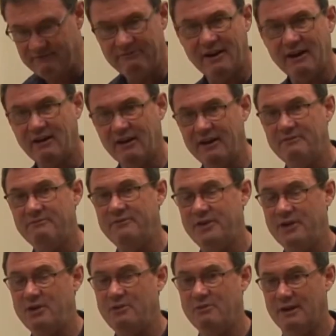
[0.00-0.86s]
very
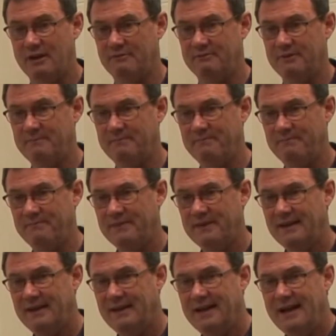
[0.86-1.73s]
few of them.
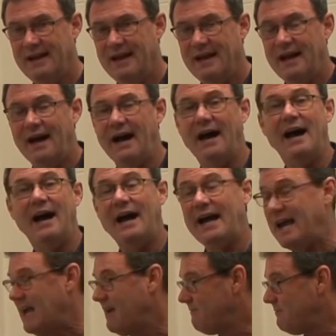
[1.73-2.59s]

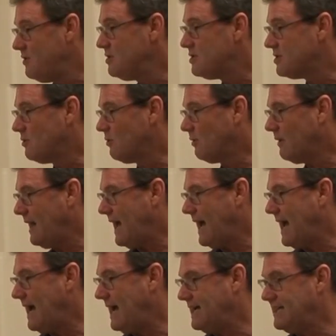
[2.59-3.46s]
If you scored
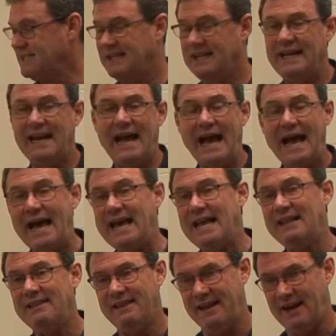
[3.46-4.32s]
highest in
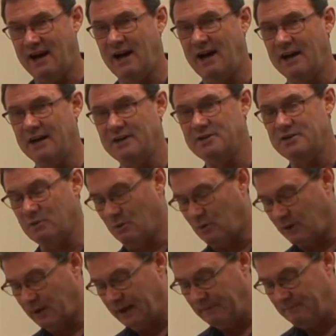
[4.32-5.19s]
A, the
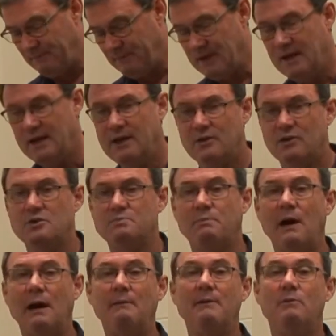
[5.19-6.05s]
auditory, there's
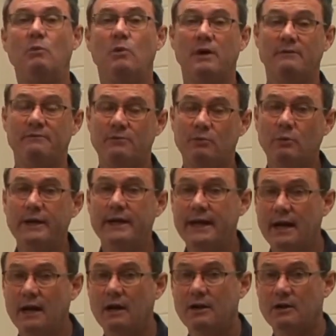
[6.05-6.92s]
probably one of 3
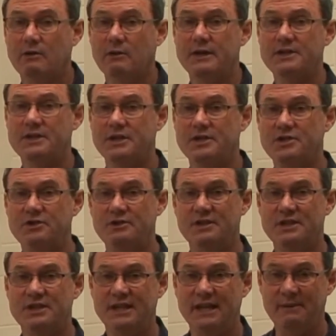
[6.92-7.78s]
characteristics you
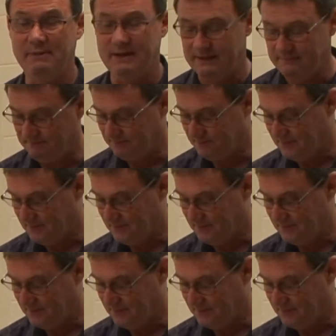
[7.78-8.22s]
exhibit.